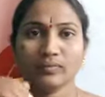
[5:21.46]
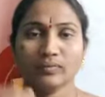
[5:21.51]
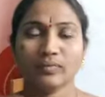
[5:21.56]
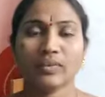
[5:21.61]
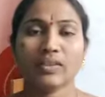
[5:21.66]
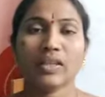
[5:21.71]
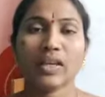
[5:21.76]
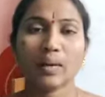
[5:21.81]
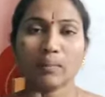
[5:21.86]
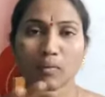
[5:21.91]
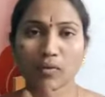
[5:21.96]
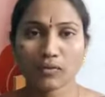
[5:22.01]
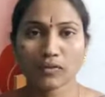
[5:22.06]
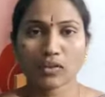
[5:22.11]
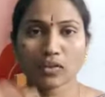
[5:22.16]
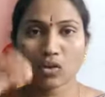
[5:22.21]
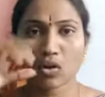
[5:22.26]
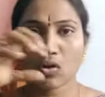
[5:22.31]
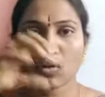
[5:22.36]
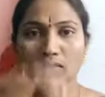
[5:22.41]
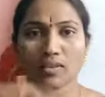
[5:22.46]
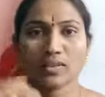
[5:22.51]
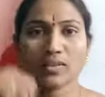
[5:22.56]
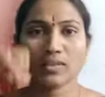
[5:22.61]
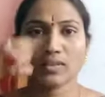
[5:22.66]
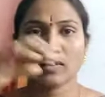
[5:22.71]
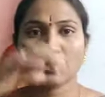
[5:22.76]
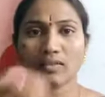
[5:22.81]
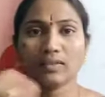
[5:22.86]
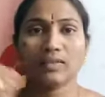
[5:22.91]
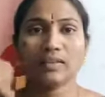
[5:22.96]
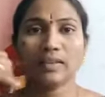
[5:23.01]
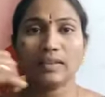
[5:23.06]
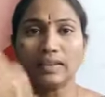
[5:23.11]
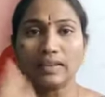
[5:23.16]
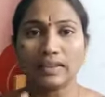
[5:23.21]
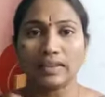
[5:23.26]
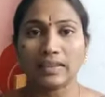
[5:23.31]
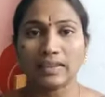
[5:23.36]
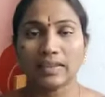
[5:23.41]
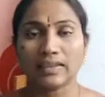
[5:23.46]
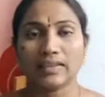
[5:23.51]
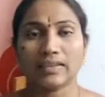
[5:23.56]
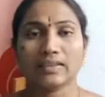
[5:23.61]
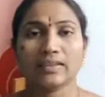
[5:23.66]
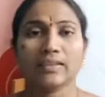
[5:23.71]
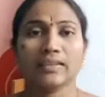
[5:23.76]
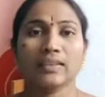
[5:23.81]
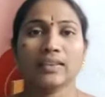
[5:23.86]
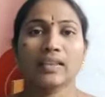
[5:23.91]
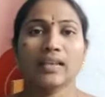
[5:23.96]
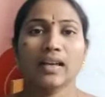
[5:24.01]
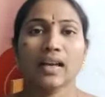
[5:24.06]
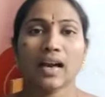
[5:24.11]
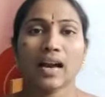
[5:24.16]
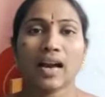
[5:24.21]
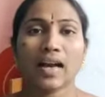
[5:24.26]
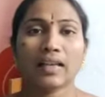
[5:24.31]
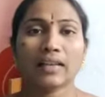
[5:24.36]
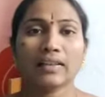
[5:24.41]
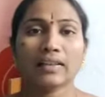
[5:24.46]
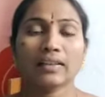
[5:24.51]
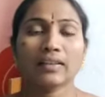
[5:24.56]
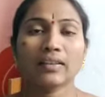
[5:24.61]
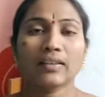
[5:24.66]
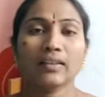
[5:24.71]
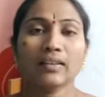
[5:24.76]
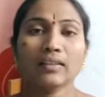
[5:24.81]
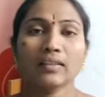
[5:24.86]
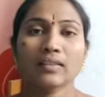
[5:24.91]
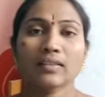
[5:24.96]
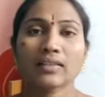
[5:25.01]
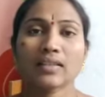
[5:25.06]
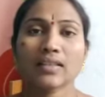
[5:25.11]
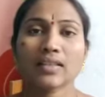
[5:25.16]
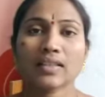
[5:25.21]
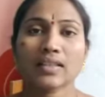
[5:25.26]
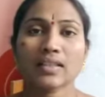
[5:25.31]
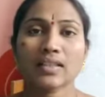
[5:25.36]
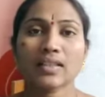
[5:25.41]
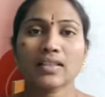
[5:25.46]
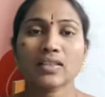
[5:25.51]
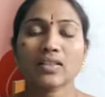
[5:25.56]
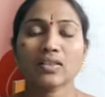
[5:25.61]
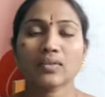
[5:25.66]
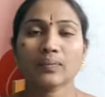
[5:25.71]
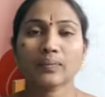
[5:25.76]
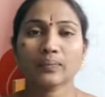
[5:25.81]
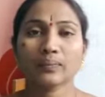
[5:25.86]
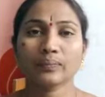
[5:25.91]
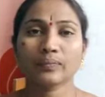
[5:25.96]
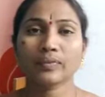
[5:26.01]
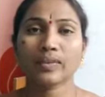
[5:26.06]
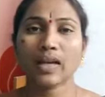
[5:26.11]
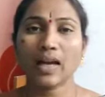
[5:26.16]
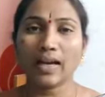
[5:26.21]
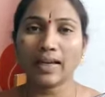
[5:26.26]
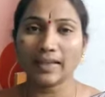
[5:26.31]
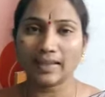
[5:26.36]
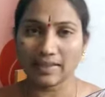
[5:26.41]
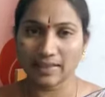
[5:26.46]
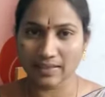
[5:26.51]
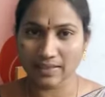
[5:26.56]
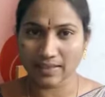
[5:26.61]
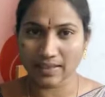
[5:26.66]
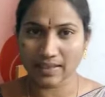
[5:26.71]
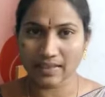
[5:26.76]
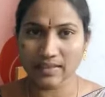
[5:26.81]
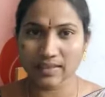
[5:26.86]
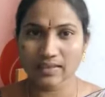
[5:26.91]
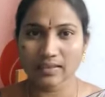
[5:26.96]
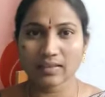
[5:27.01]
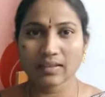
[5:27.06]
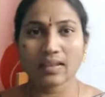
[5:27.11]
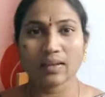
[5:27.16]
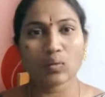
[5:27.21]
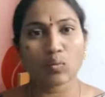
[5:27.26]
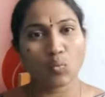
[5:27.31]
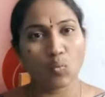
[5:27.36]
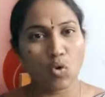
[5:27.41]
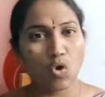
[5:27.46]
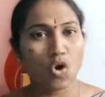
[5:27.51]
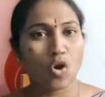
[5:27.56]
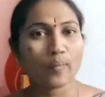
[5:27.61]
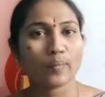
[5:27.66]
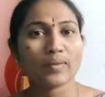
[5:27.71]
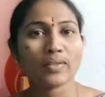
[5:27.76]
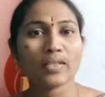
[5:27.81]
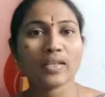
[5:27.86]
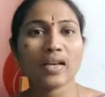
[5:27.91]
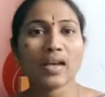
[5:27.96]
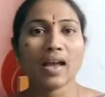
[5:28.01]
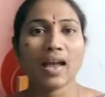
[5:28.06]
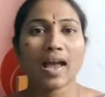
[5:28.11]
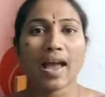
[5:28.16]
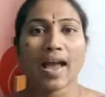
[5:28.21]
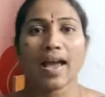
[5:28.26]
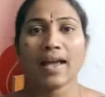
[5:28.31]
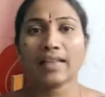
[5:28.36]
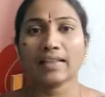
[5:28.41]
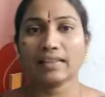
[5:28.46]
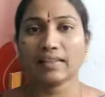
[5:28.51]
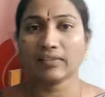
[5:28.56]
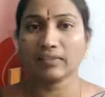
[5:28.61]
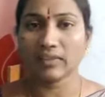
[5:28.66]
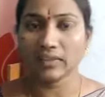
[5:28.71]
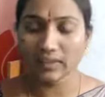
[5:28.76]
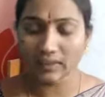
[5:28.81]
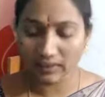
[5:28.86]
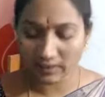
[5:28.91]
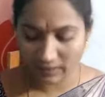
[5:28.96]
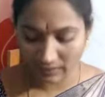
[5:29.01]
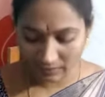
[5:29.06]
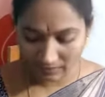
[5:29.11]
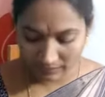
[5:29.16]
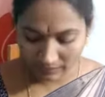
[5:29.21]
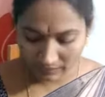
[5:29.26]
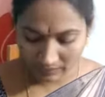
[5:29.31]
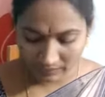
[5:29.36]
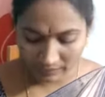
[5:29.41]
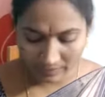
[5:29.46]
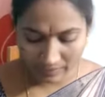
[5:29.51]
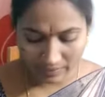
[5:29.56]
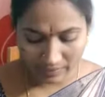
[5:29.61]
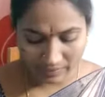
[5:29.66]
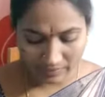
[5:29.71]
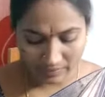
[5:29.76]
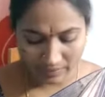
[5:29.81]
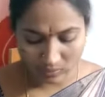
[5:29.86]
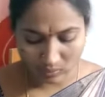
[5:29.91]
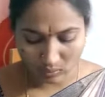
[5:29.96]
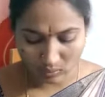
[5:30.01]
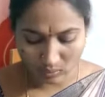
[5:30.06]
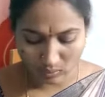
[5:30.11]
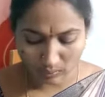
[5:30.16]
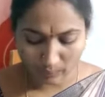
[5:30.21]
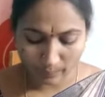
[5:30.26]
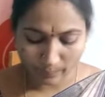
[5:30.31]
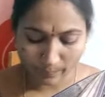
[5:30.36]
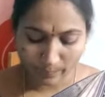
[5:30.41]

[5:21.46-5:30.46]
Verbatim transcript: with the help of the claws. They'll dig it and they'll search the insects like worms and they will eat grains also.